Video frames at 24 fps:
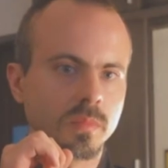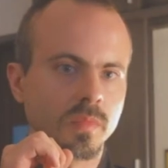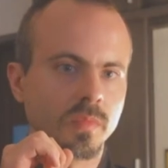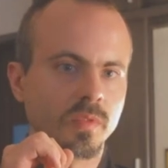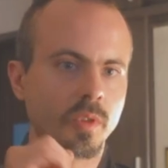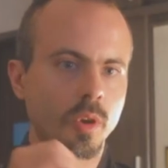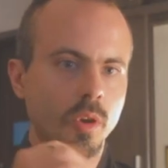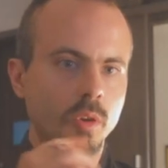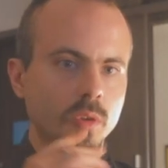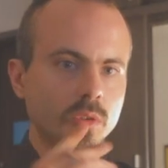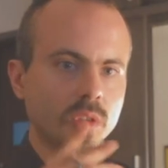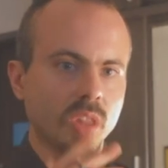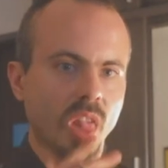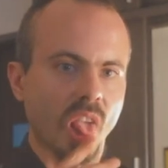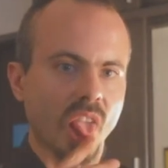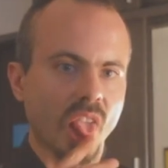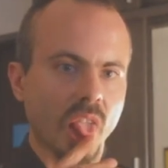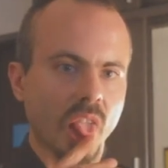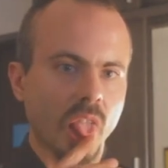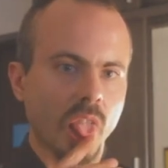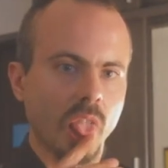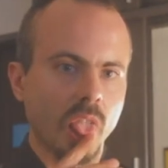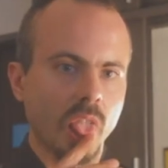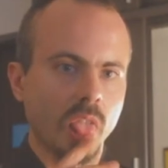Focus
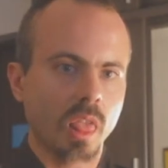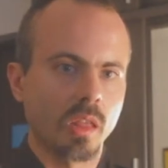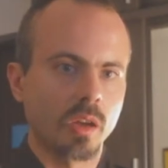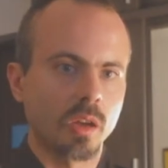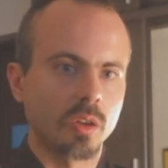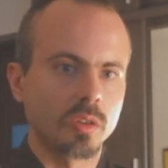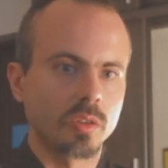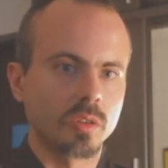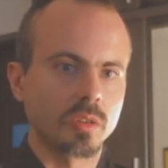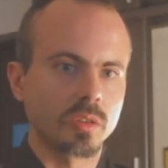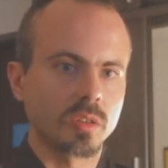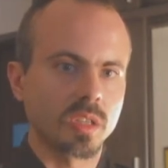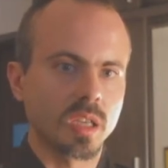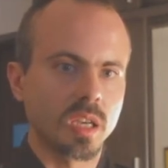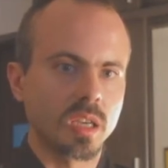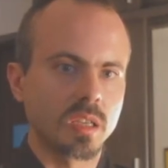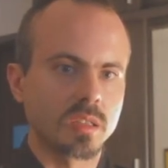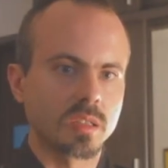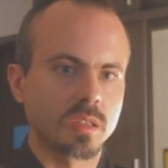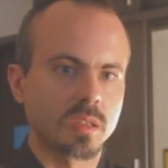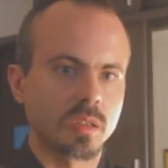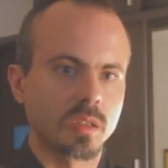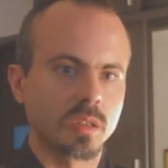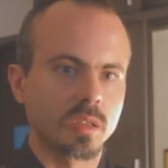on your
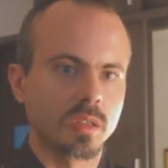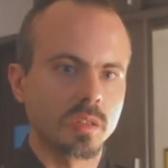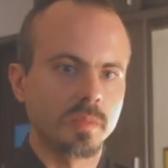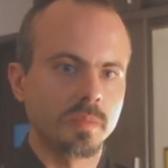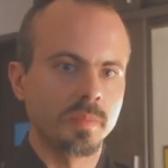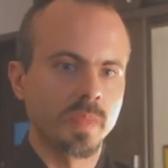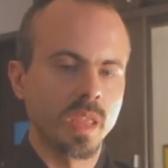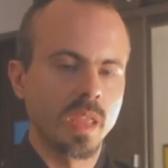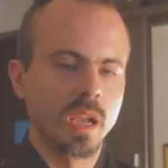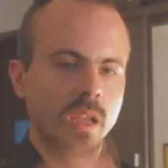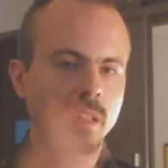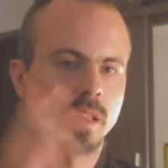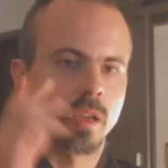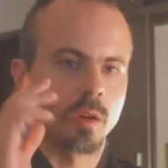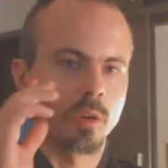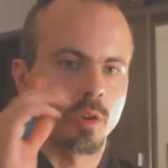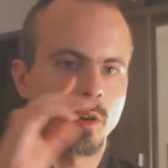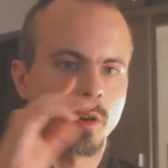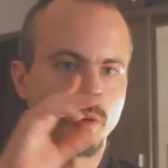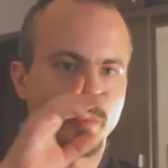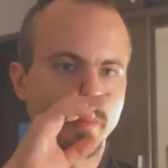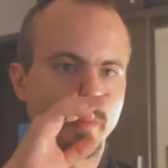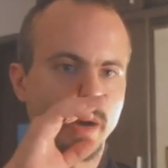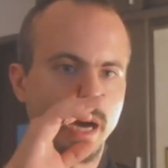taste only. Now
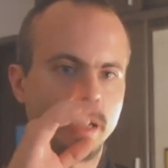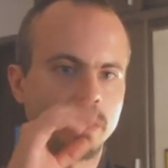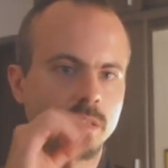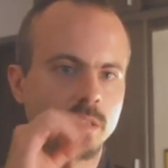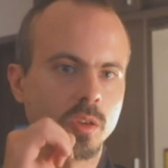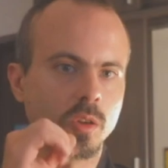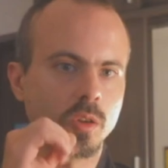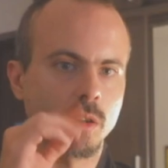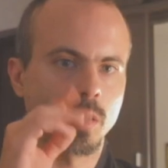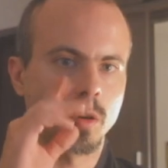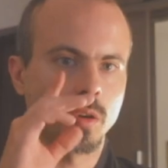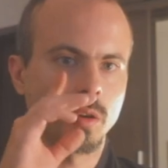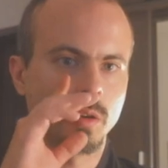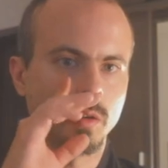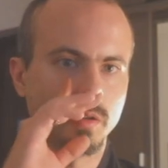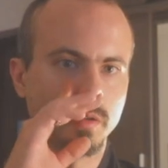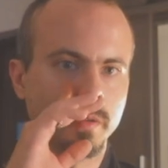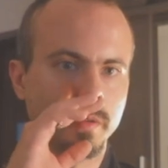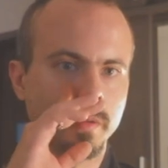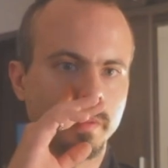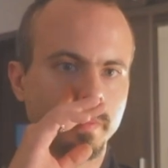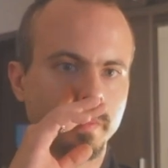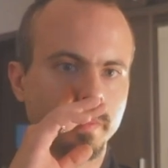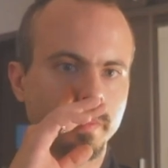combine your
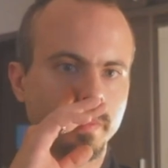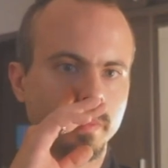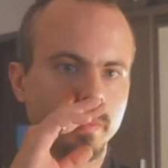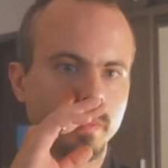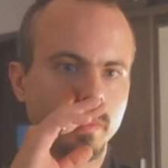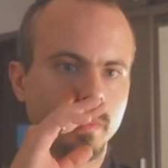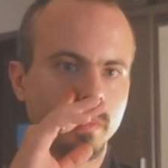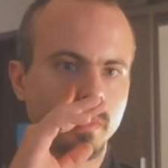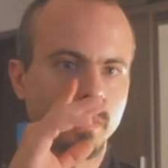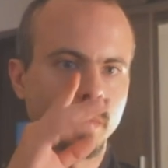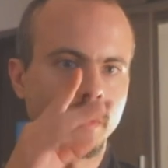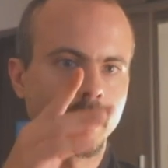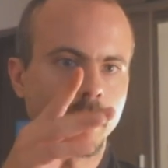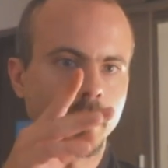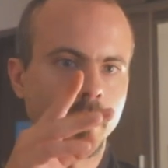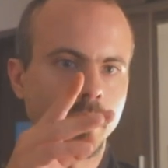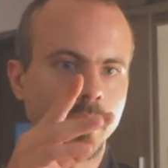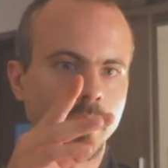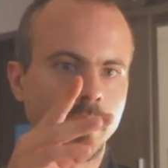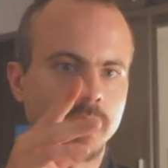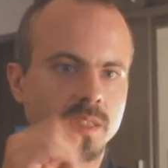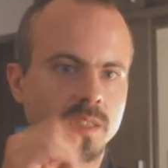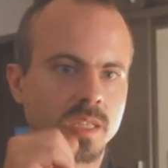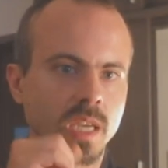
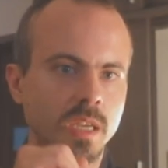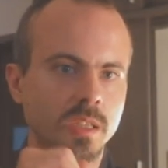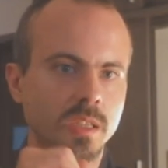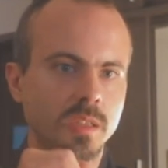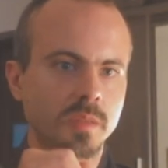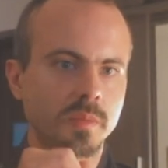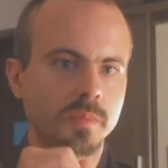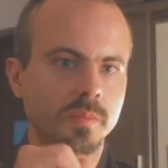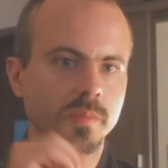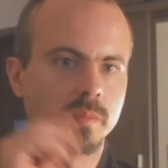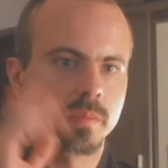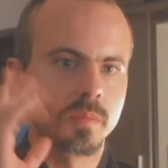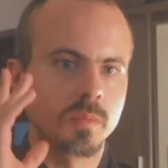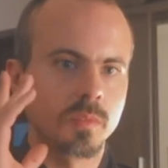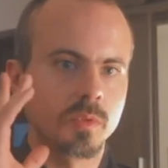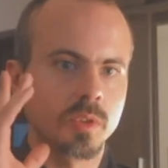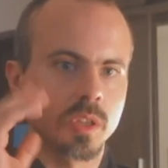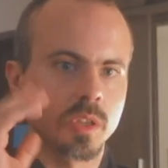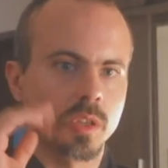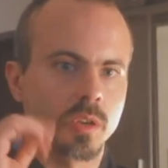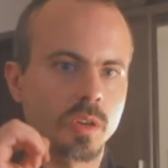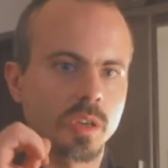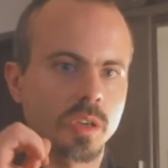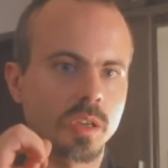sight
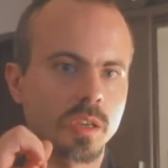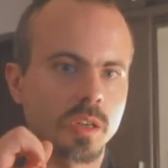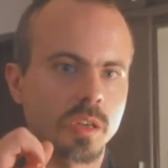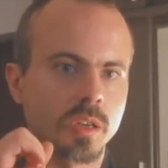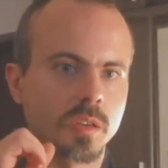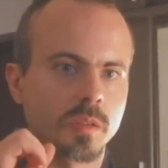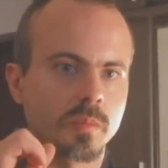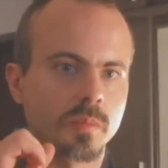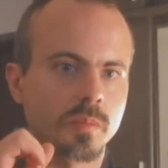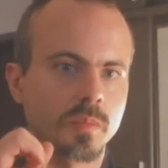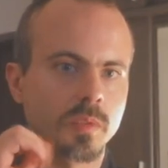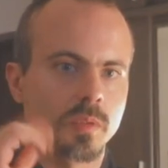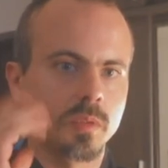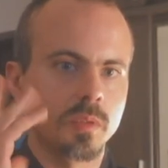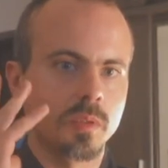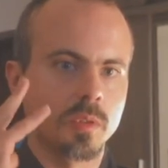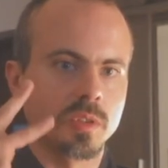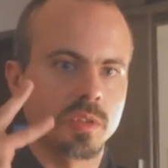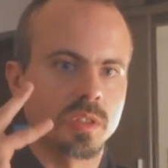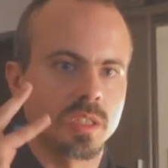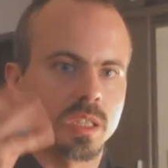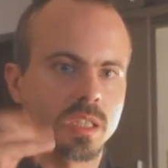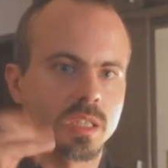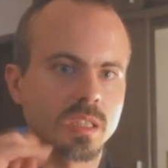with your hearing.
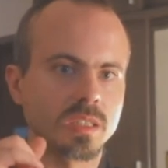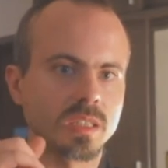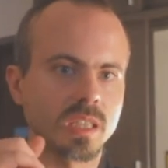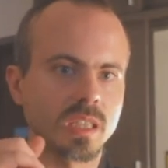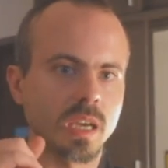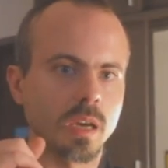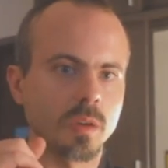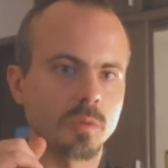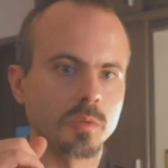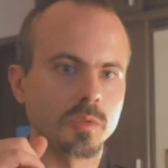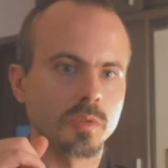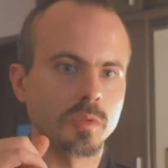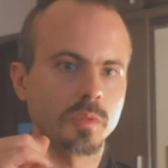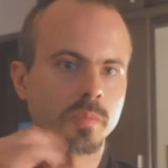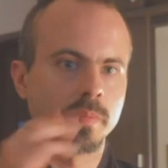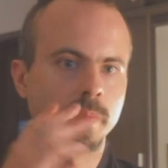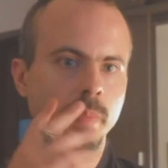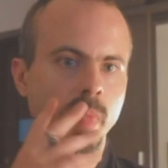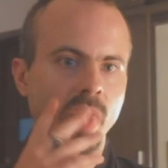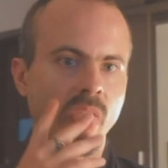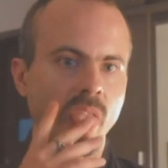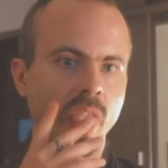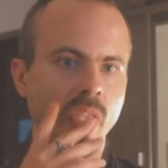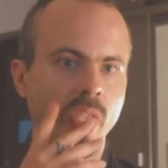You see the sound.
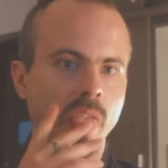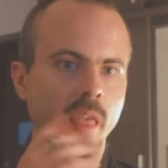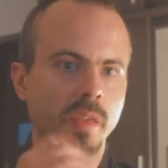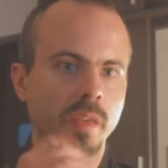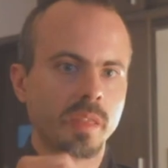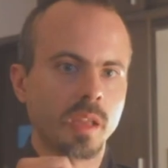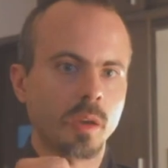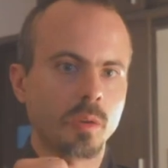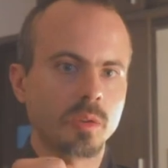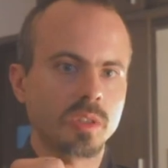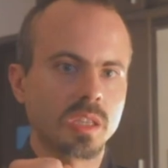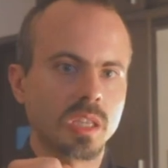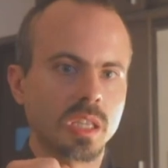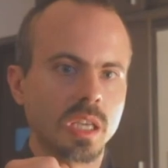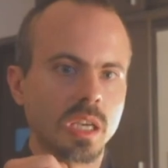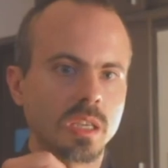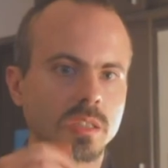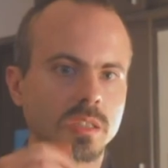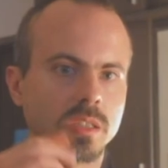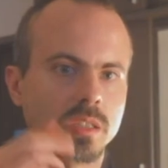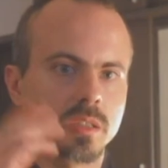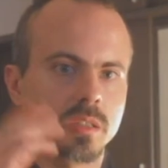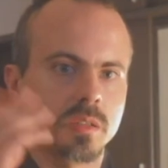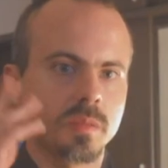Now with
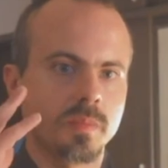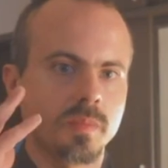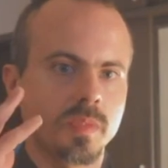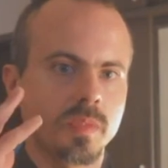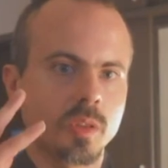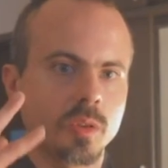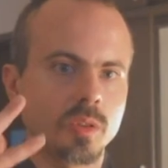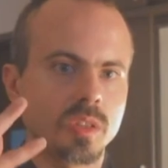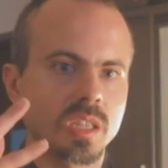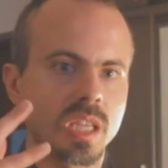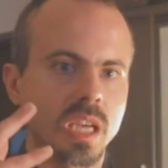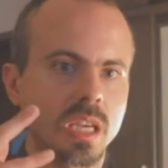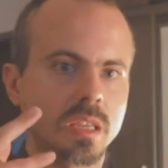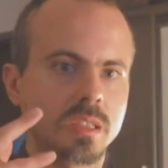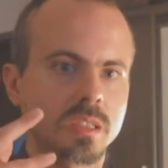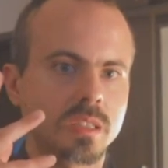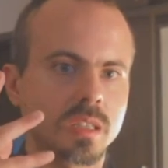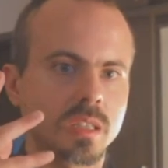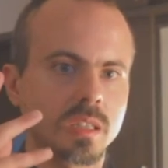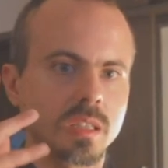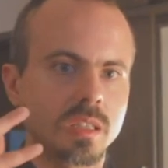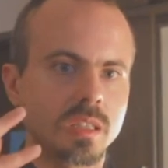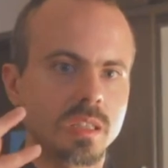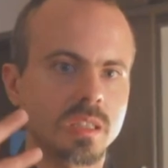taste, you
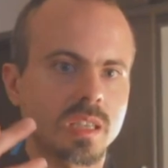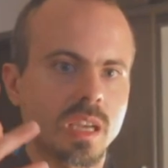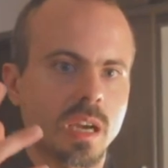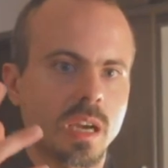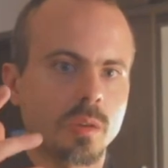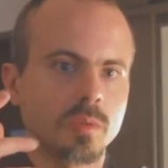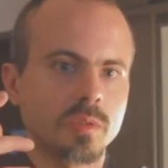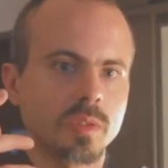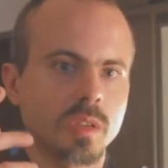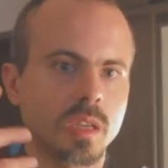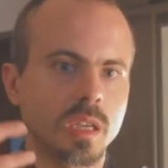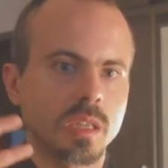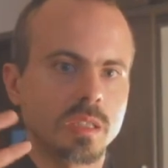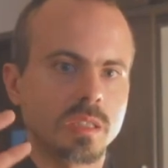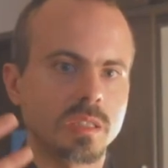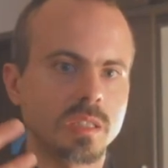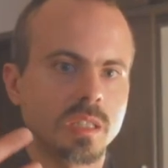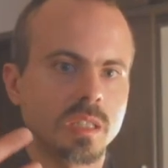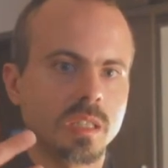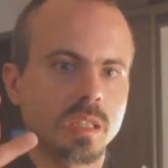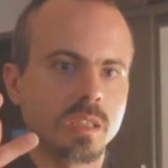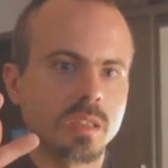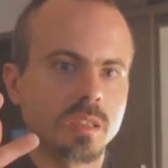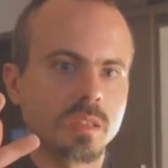taste the sound and
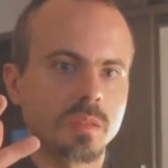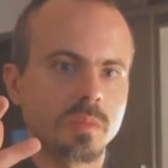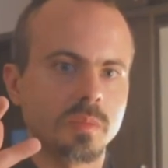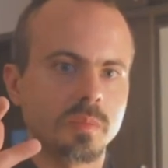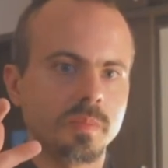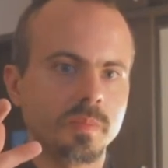see it.